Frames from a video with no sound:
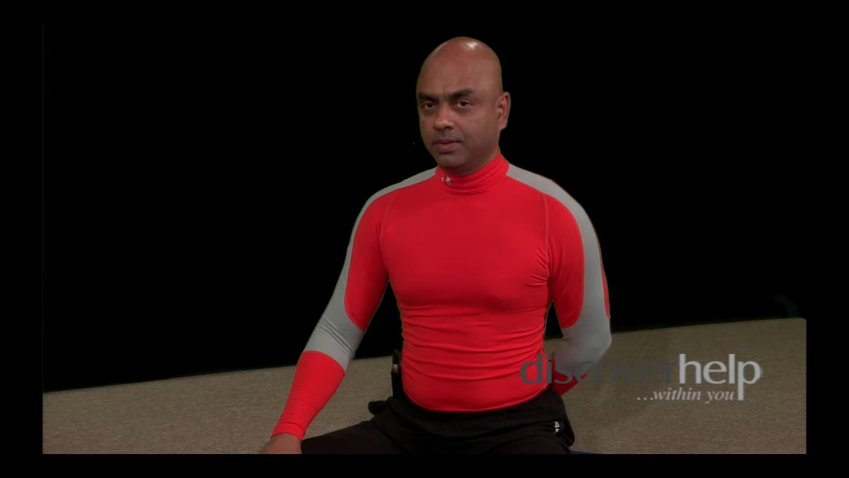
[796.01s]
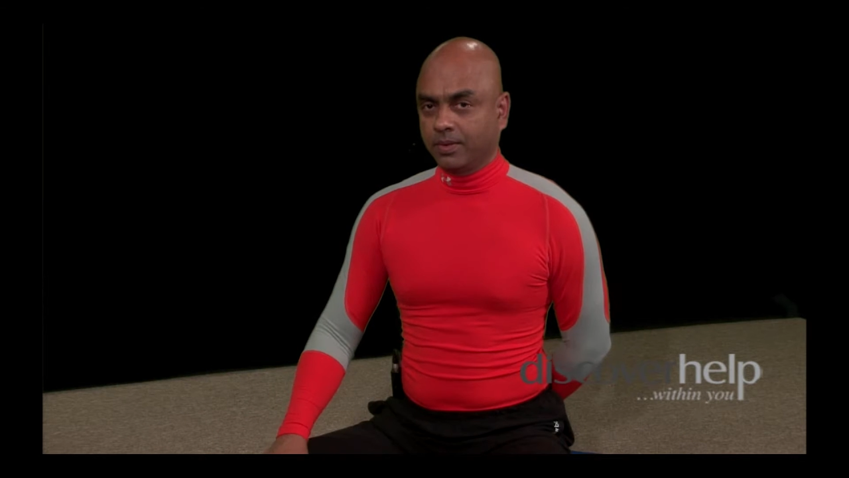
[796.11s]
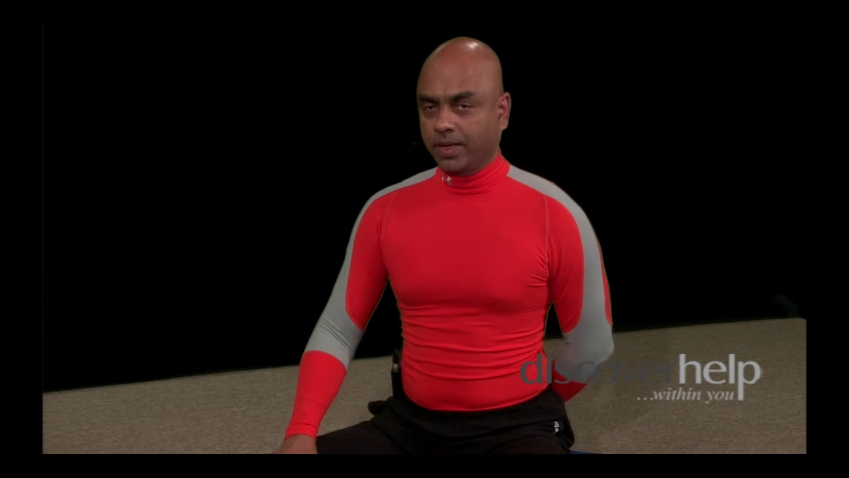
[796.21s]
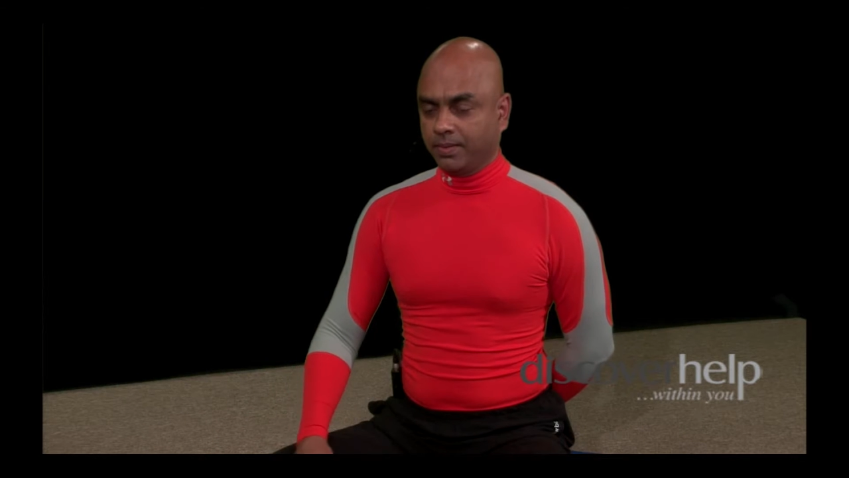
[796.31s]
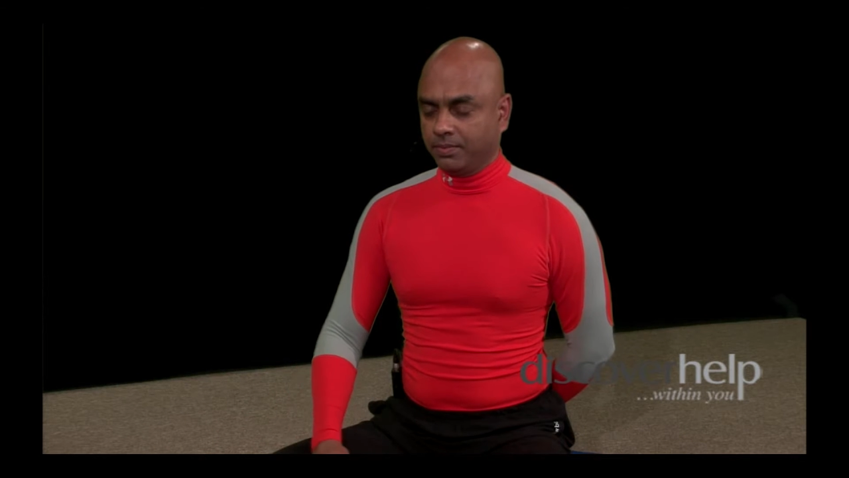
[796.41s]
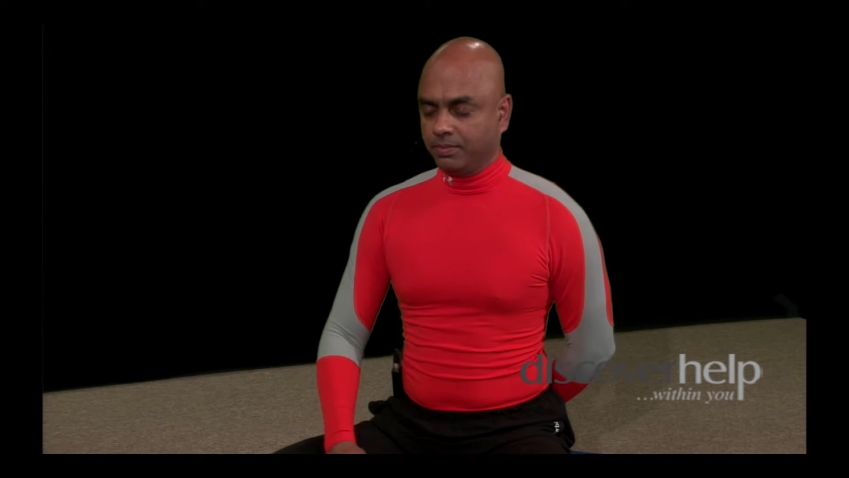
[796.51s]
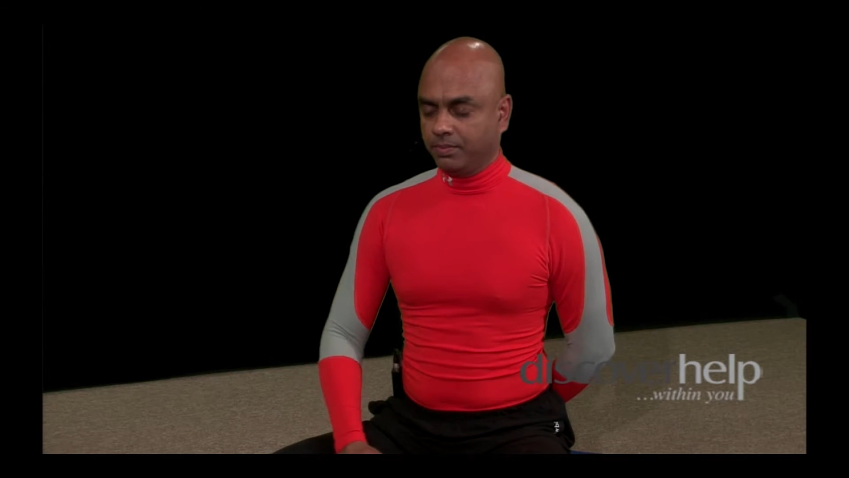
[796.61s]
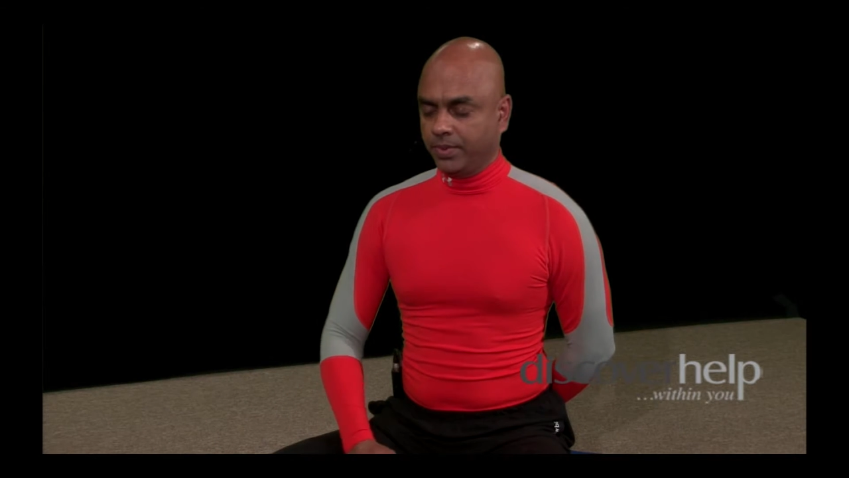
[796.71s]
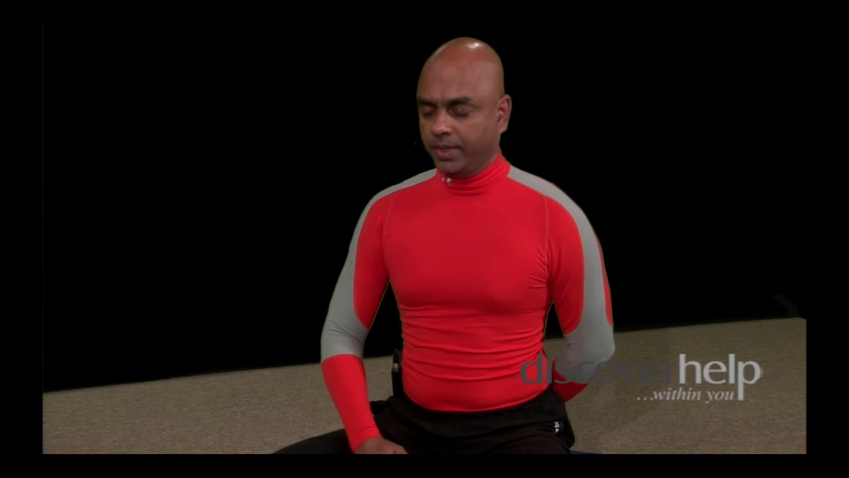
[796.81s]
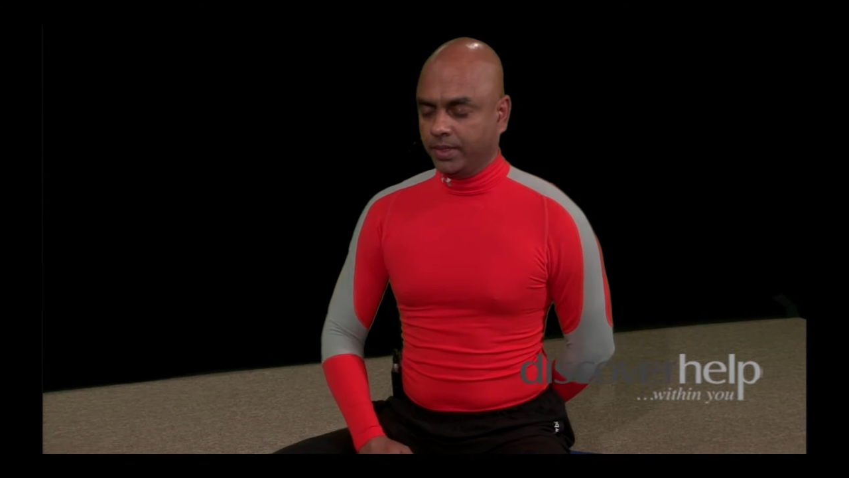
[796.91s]
Okay?
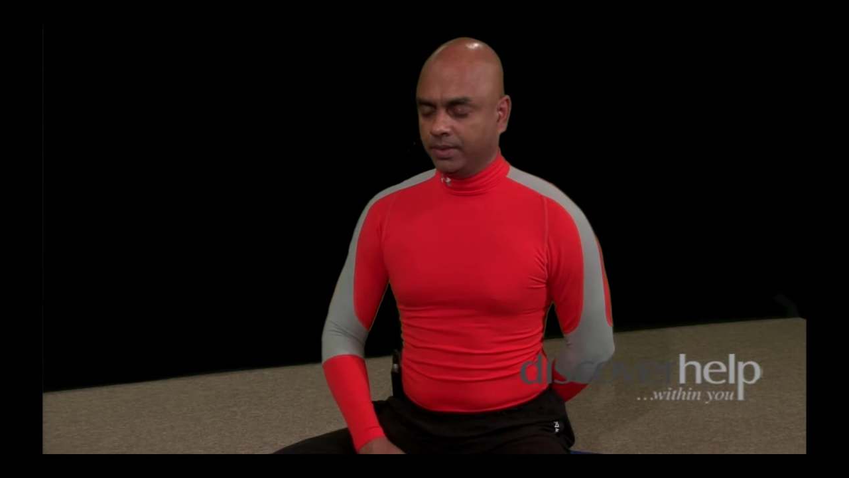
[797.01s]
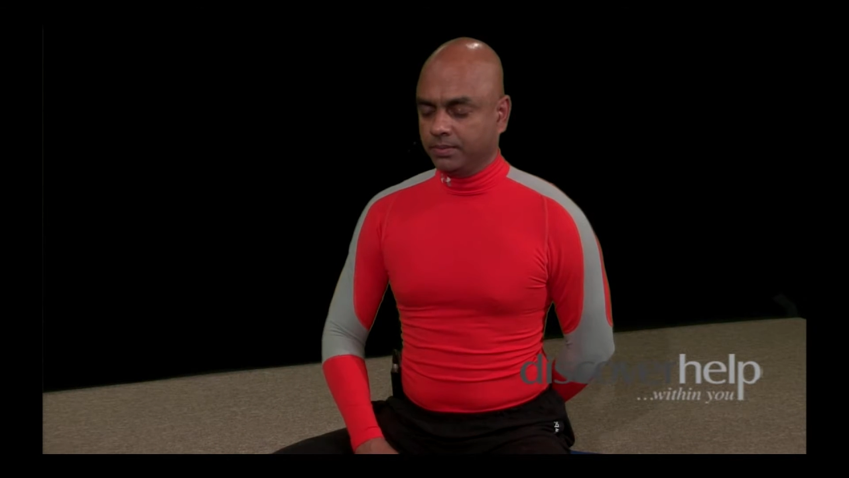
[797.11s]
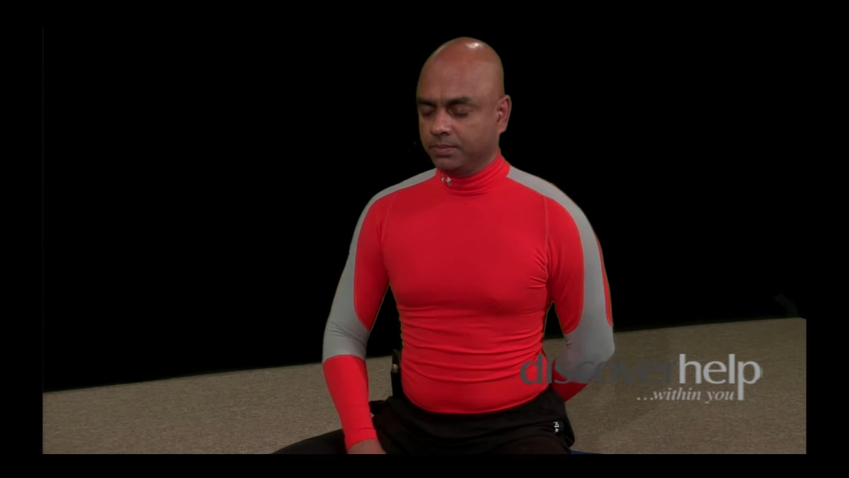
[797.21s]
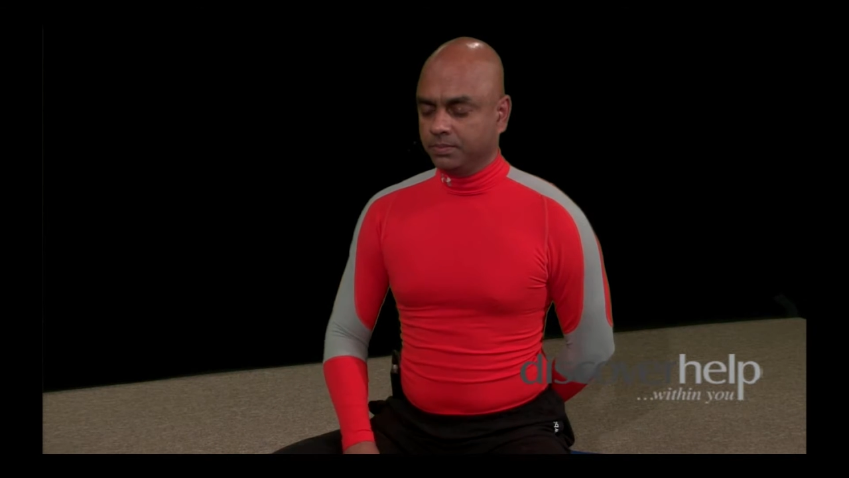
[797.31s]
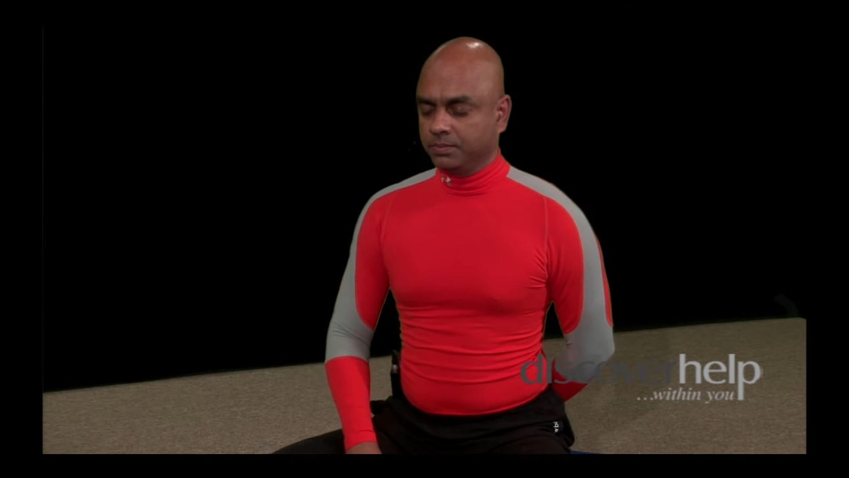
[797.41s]
Breathe in.